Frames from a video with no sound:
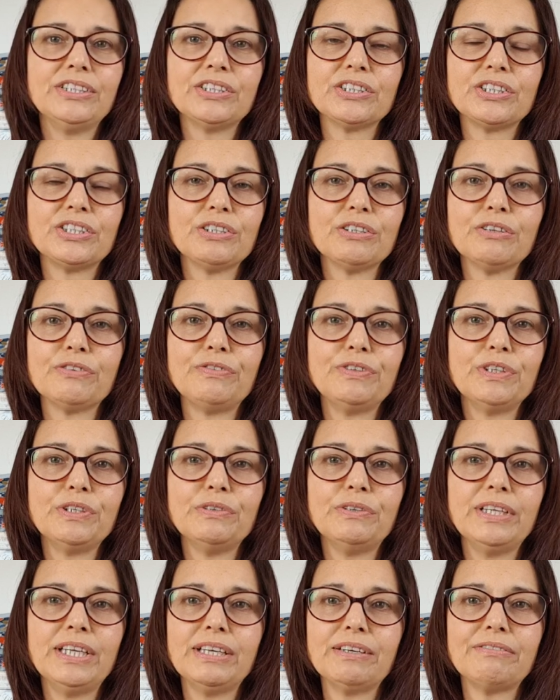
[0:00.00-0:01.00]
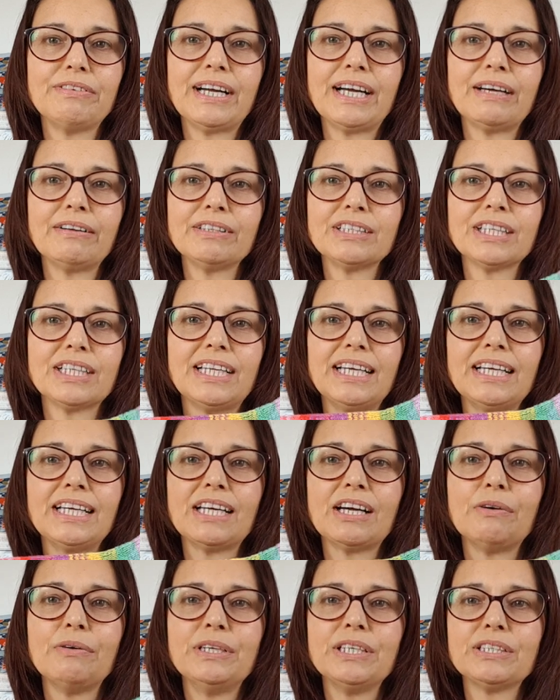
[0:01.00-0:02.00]
just do a few knit rounds and then
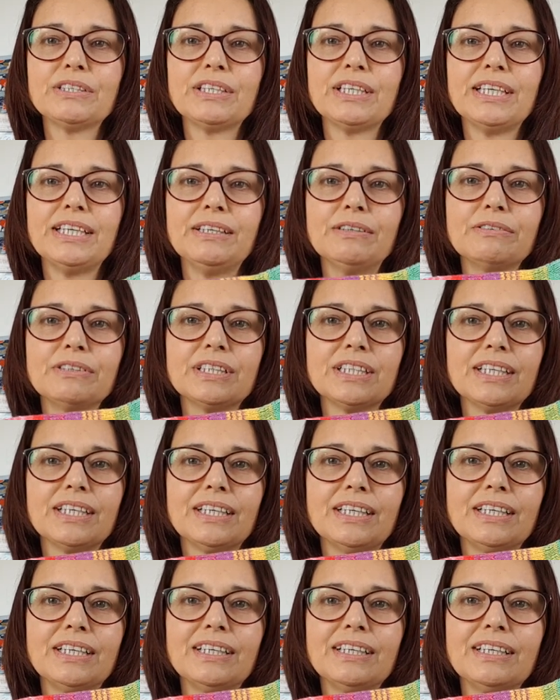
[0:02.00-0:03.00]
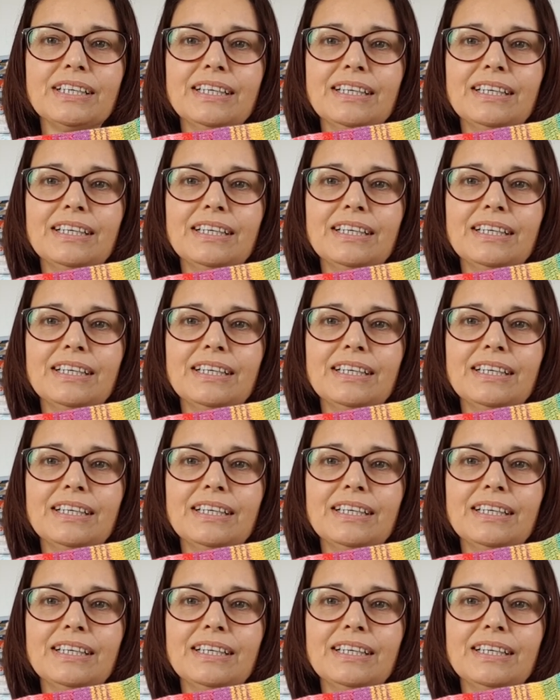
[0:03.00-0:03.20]
go into the heel turn.